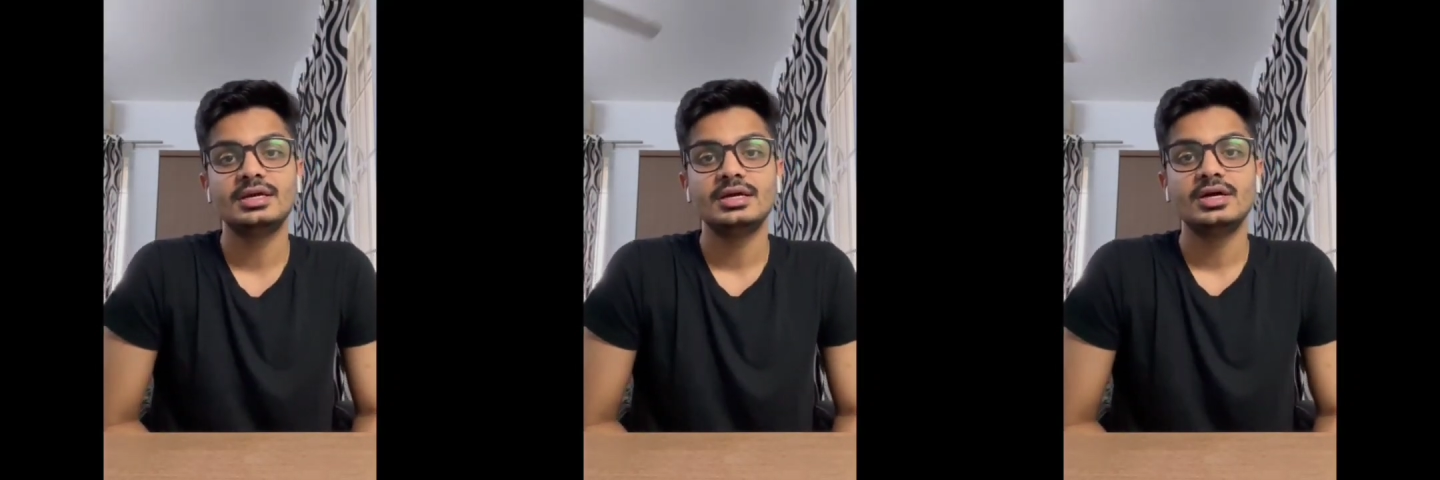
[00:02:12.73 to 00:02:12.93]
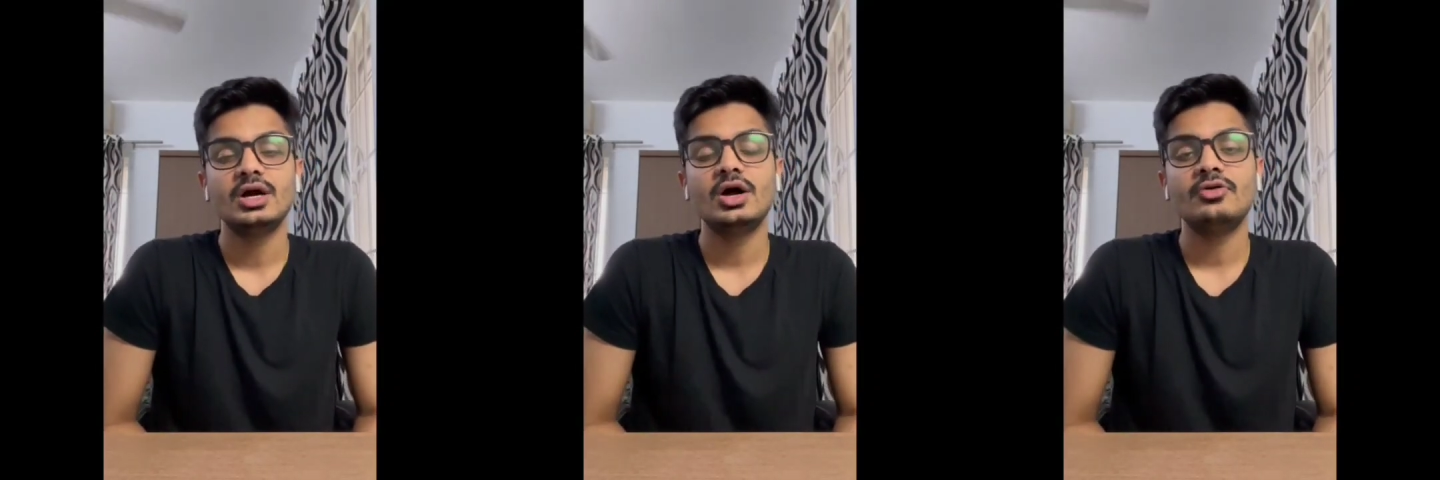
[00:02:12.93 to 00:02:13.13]

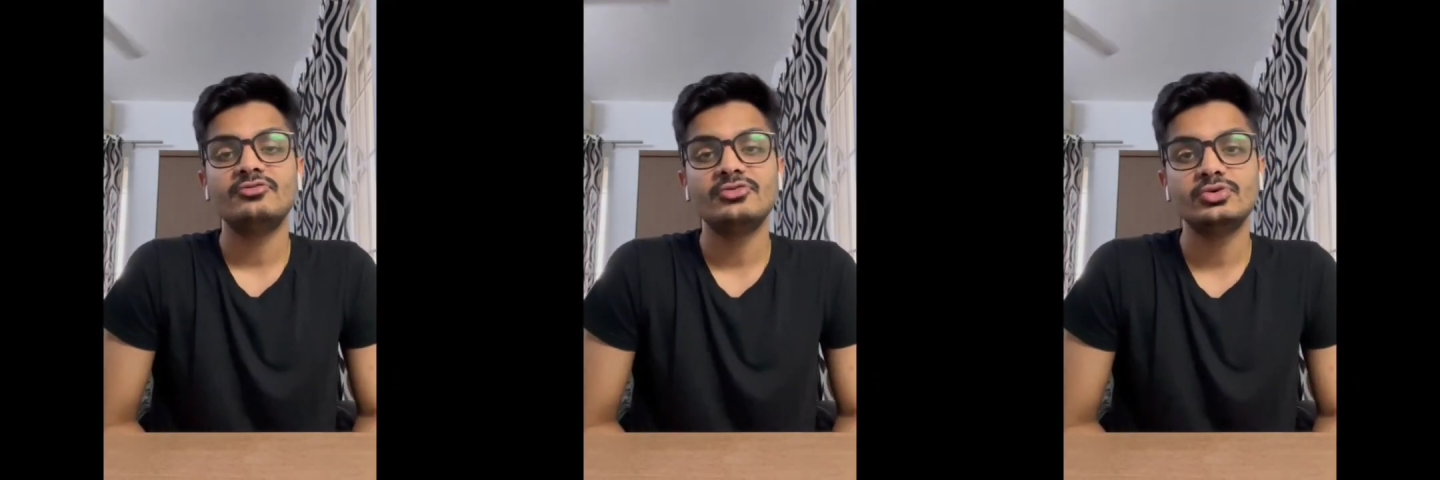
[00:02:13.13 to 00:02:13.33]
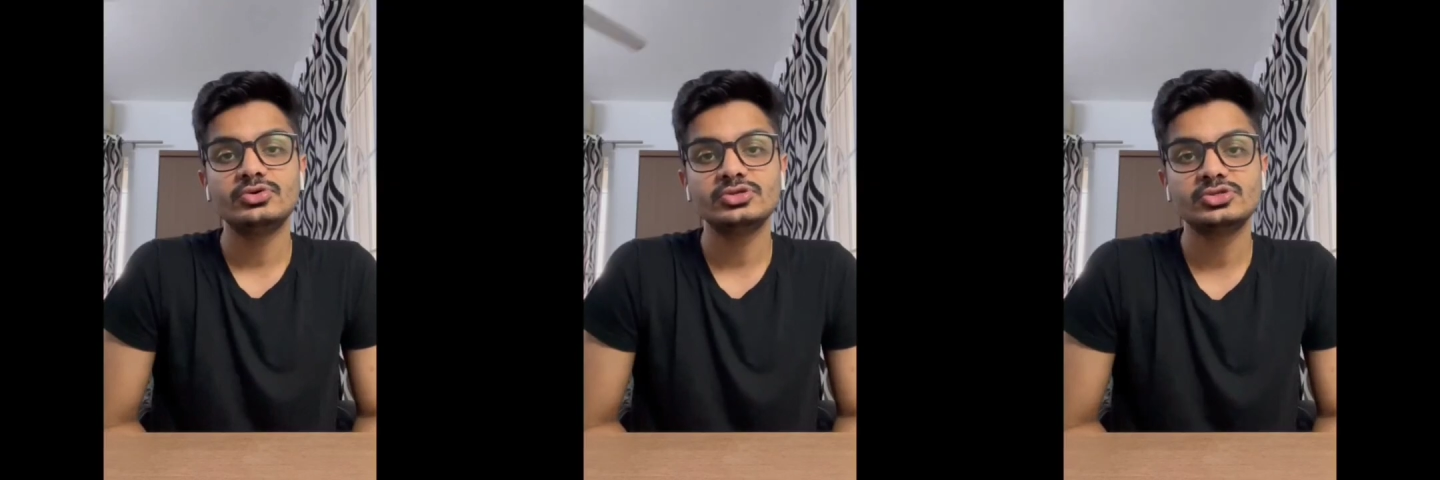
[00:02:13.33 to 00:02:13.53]

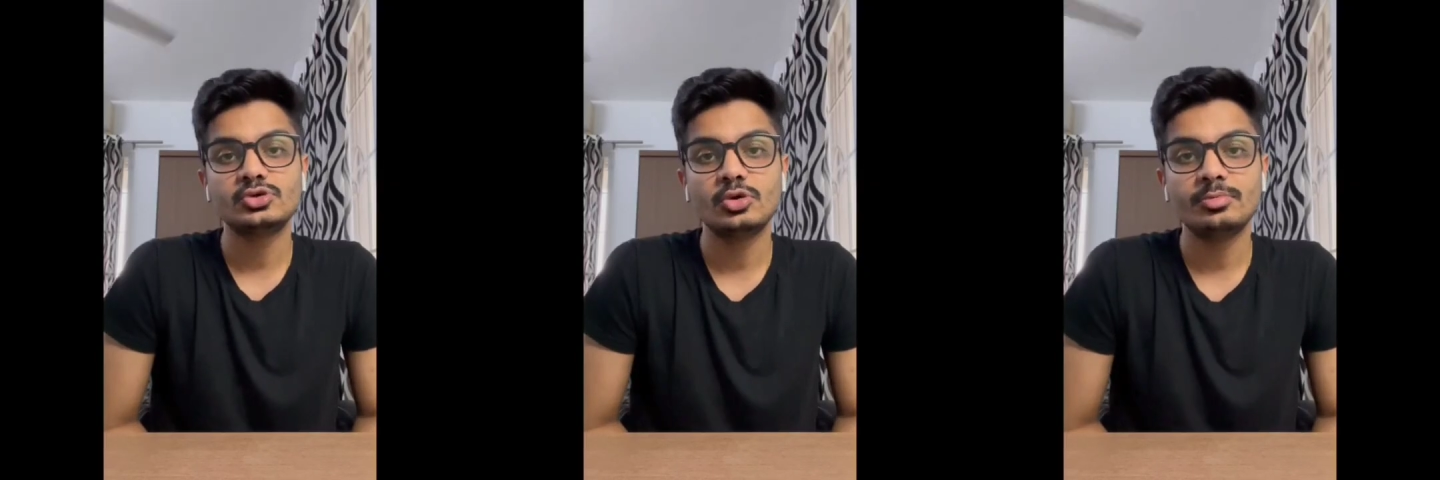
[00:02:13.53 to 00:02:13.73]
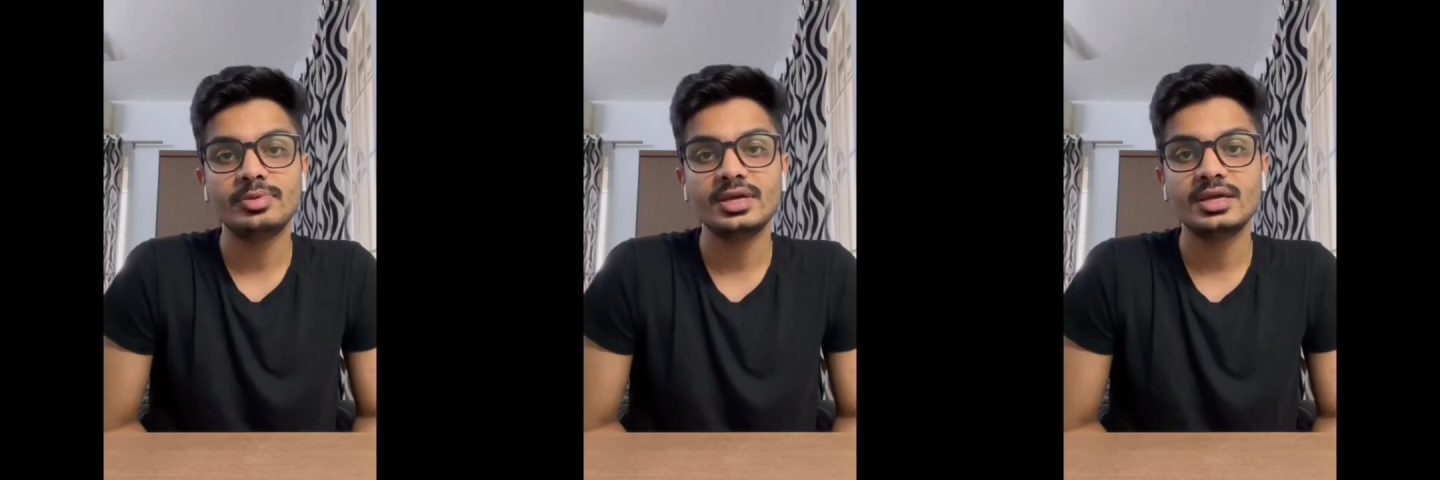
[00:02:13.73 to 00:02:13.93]

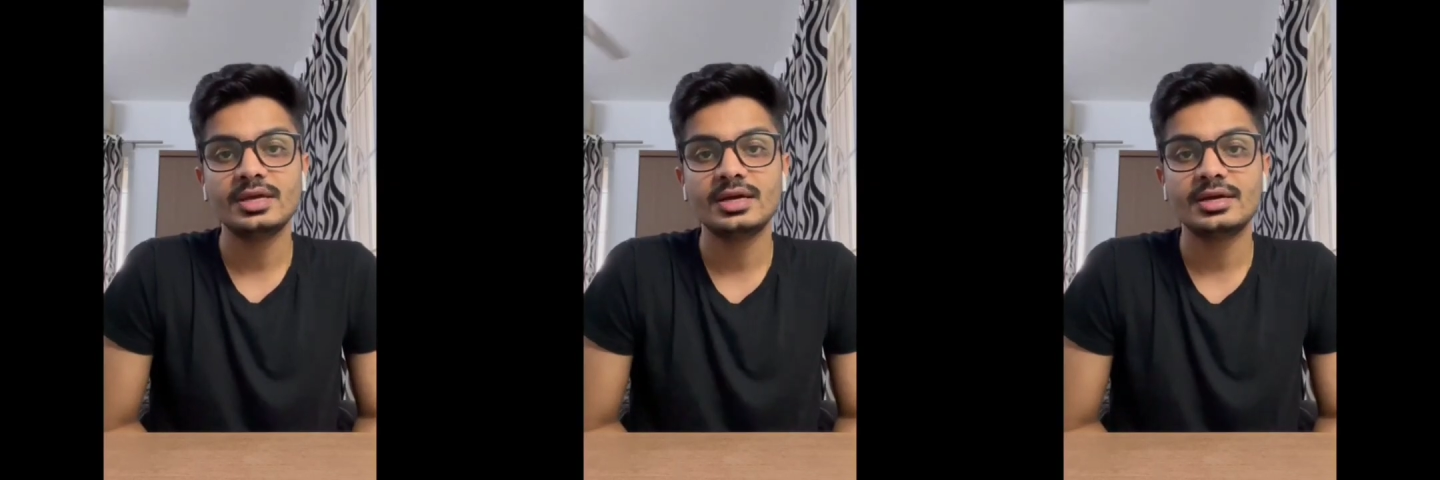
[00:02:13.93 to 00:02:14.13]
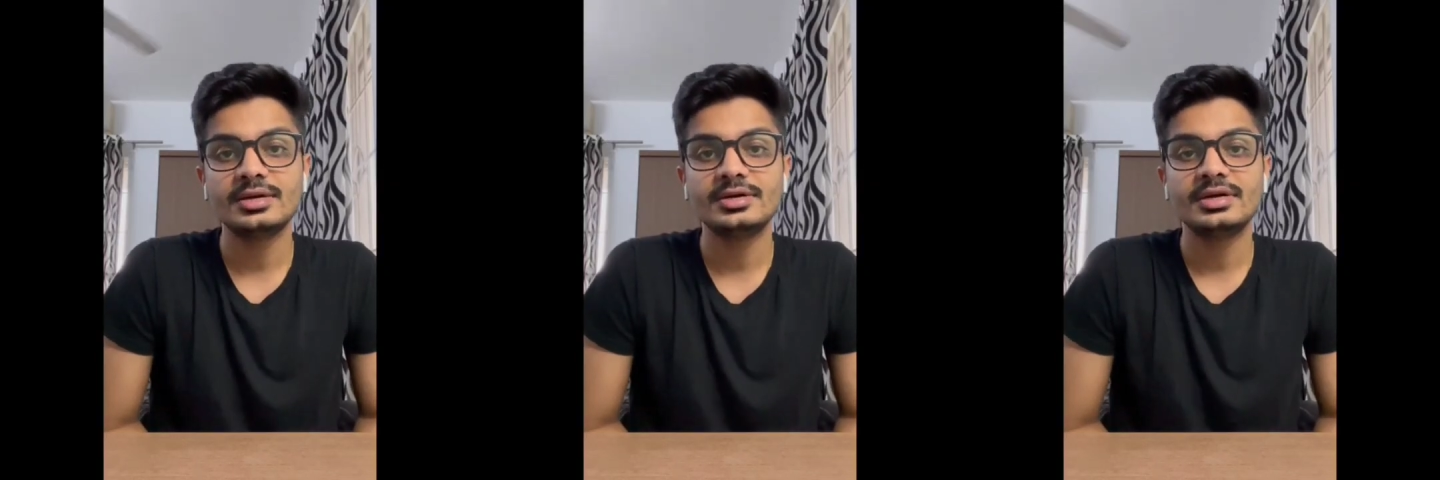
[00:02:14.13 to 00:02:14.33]
Fluoroscopy,
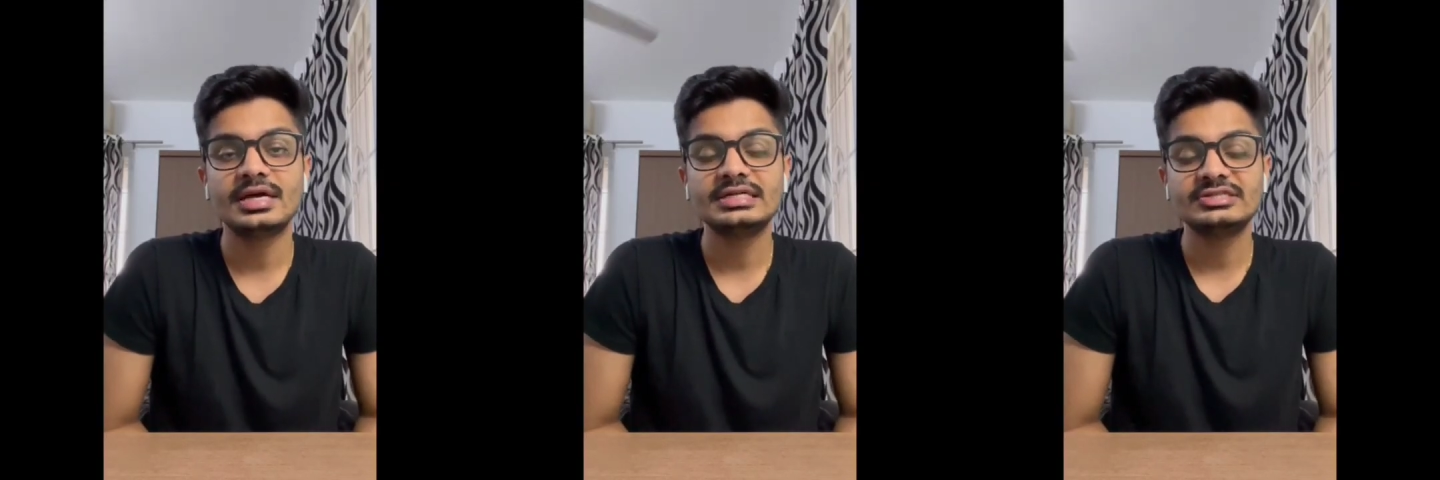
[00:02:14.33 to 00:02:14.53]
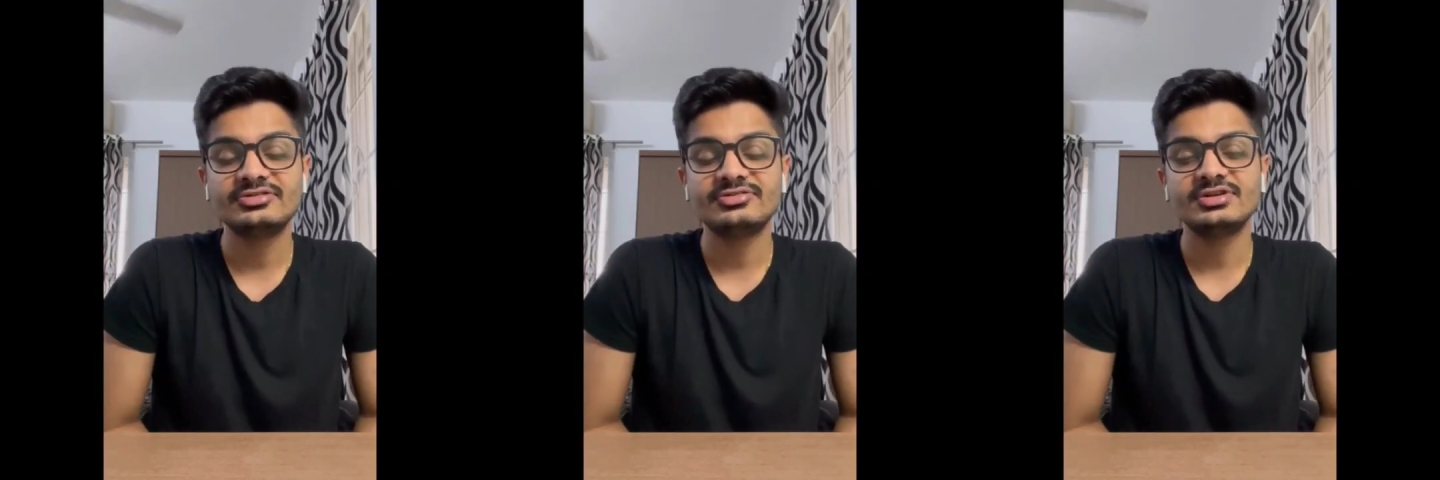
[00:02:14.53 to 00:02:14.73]

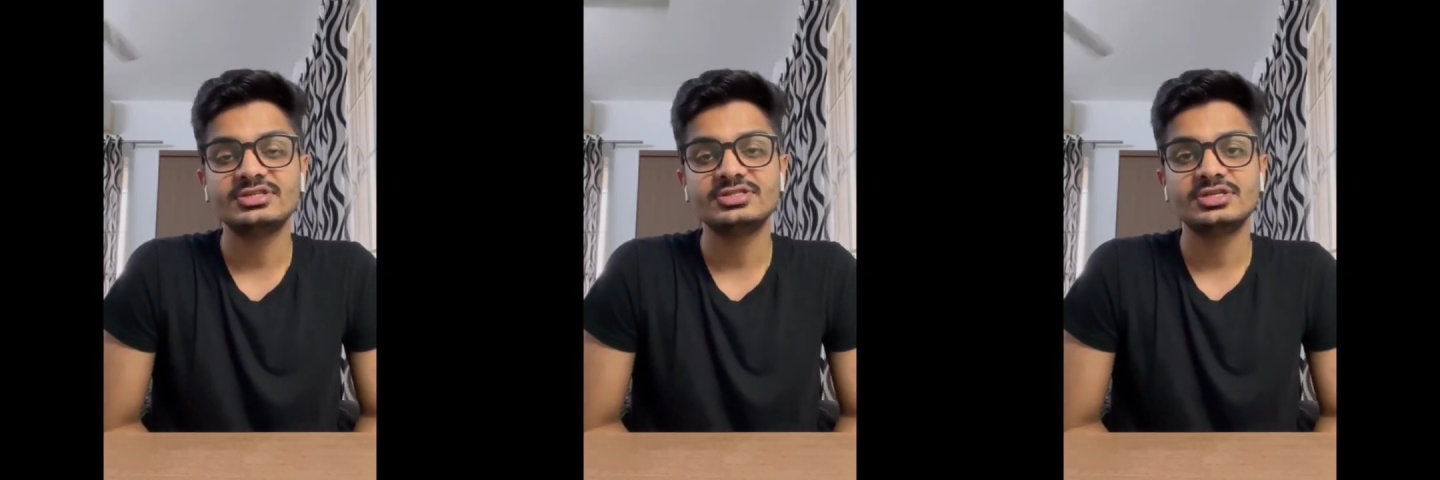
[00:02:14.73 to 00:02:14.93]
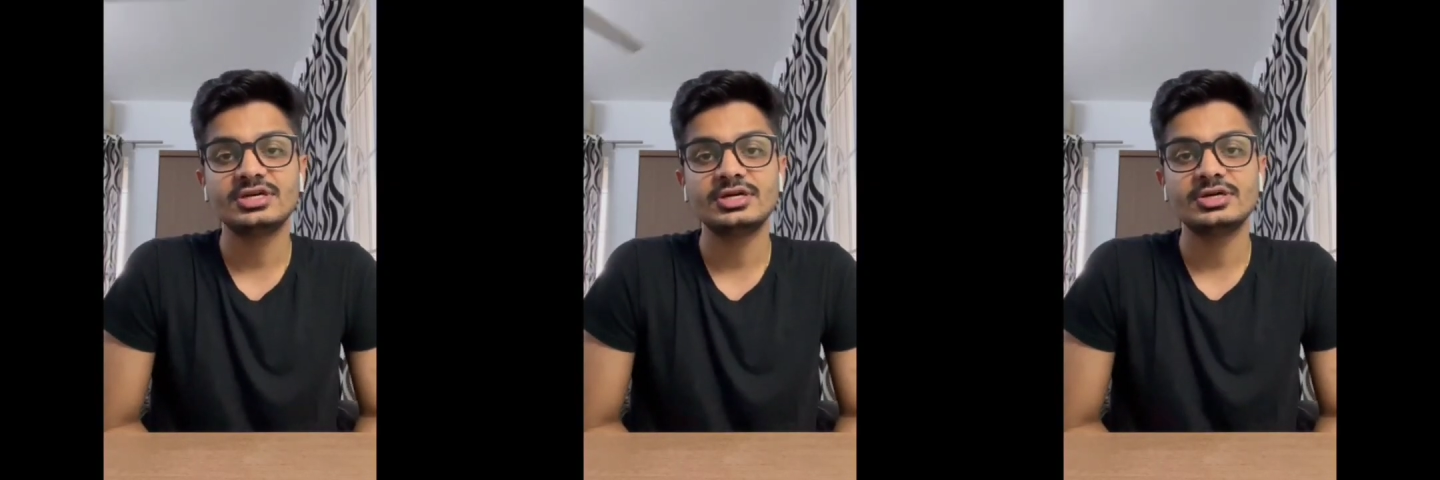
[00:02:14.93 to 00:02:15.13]
as a
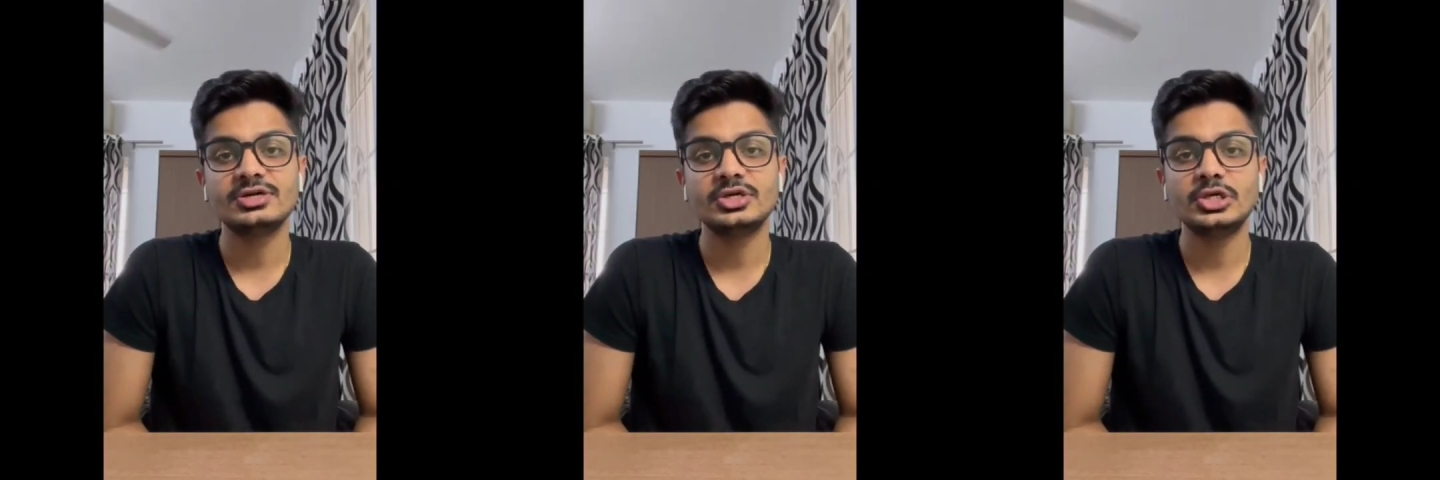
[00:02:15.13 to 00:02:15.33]
first year,